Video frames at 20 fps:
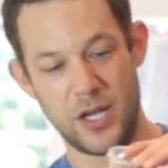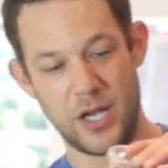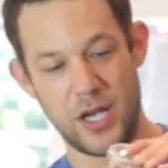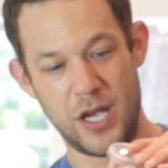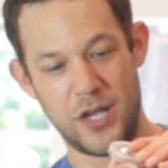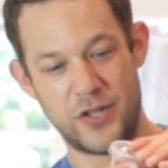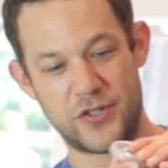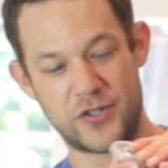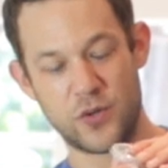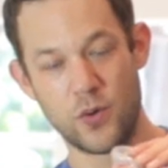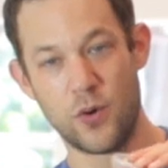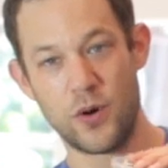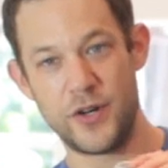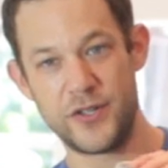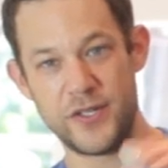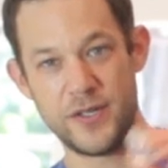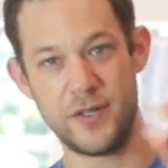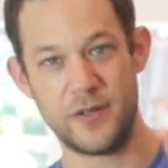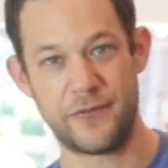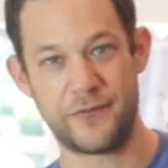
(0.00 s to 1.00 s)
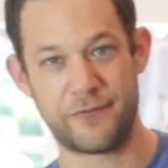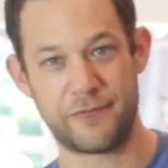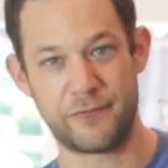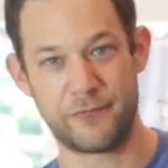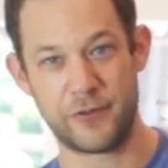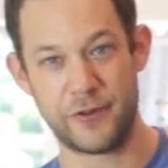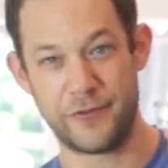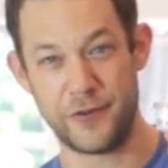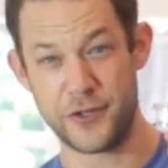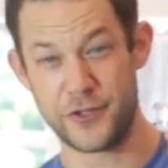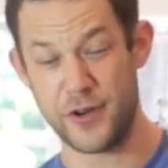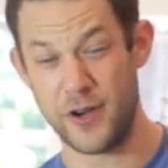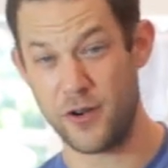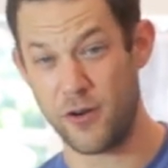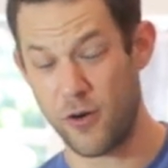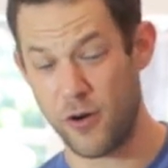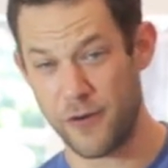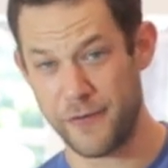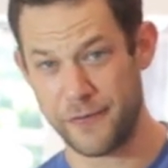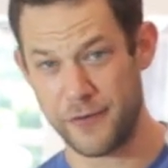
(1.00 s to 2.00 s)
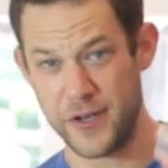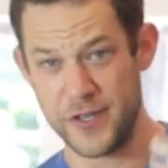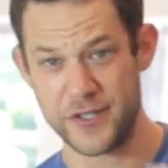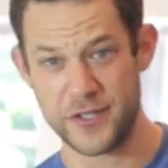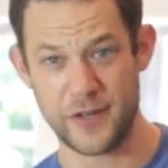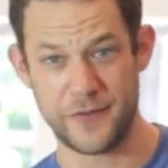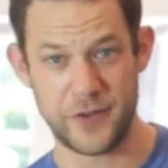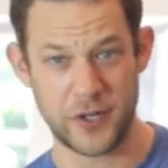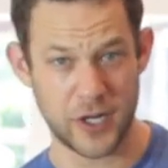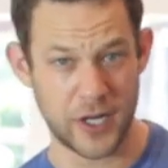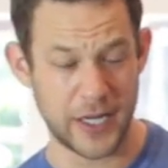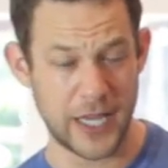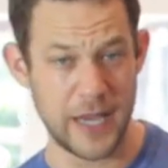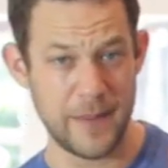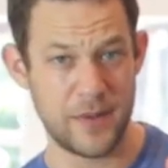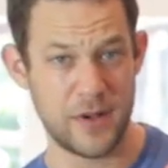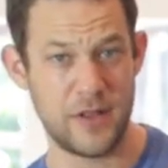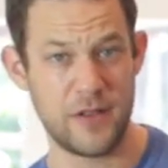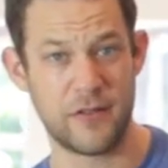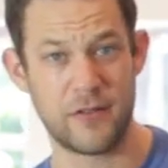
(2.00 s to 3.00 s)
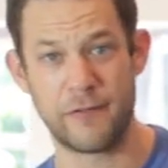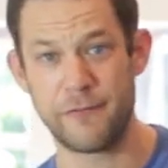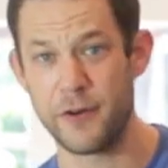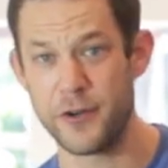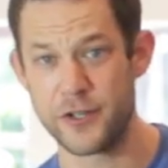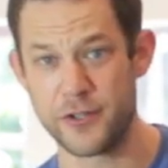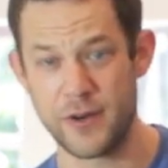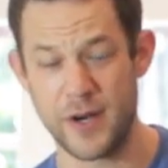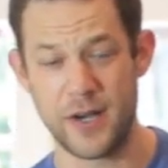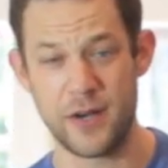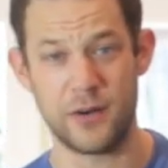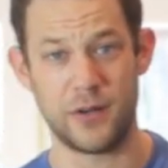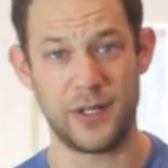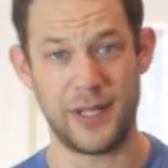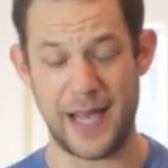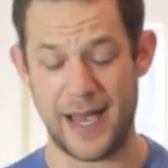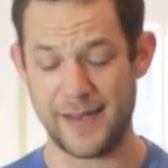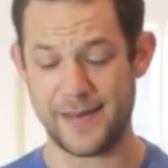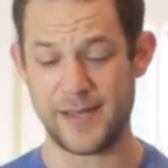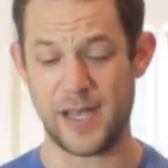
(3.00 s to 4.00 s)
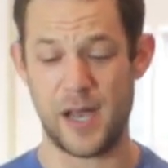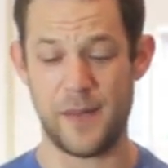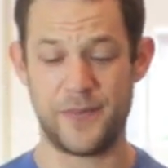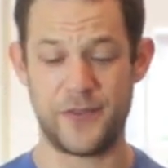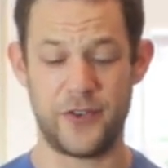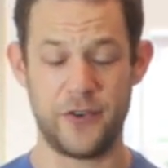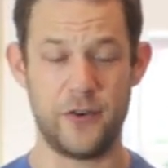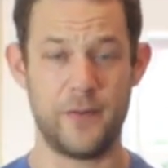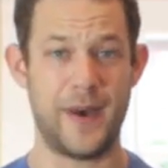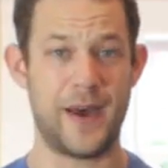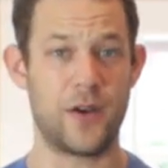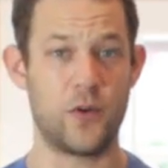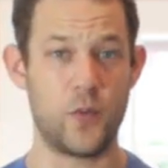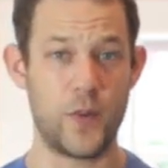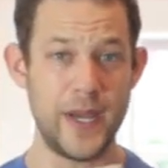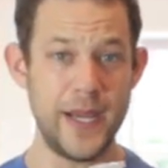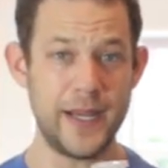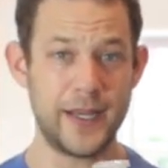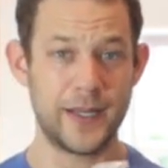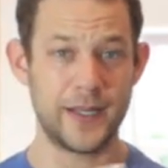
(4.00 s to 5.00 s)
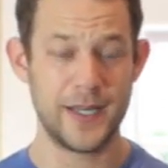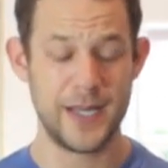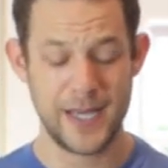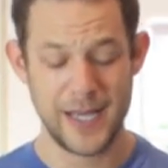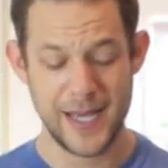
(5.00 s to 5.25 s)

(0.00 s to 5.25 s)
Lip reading: it stores in the refrigerator or freezer. If you're going to keep it in the refrigerator, it'll last up to about a week.